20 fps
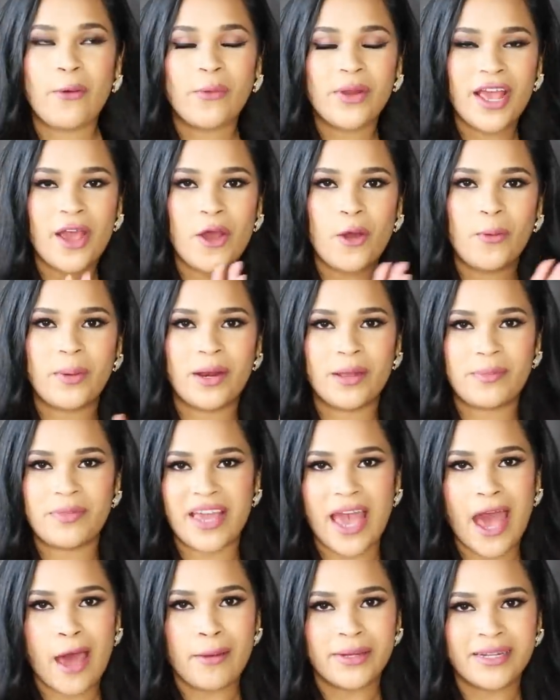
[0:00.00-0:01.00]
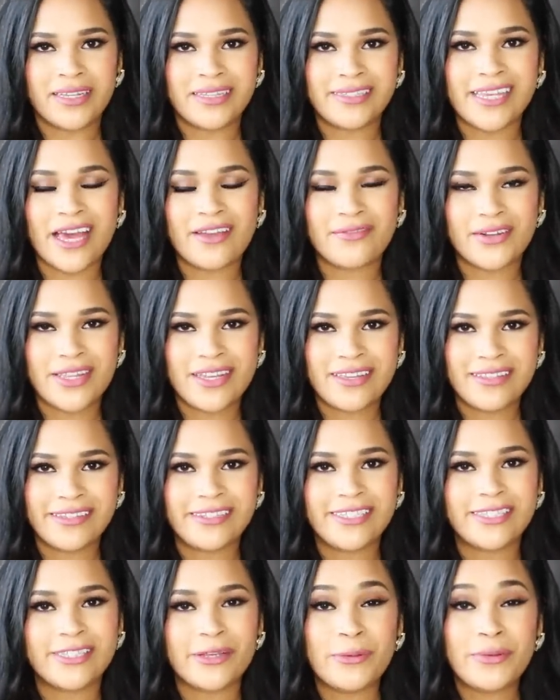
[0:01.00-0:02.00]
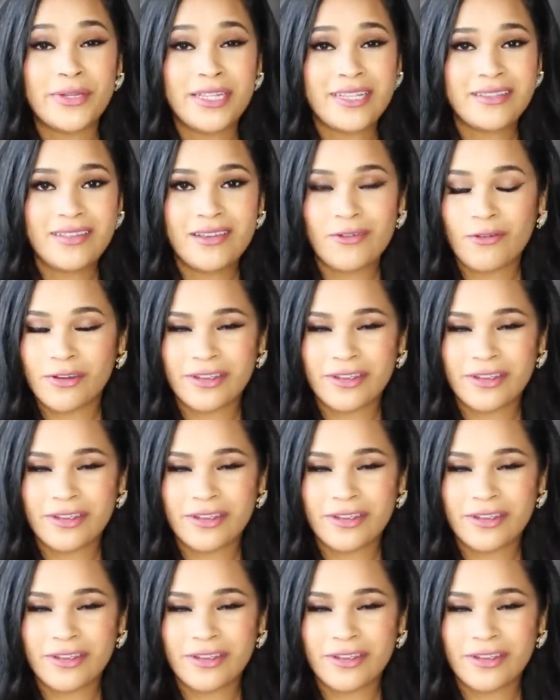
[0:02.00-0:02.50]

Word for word: Now when I open up the cabinets, everything looks so neatly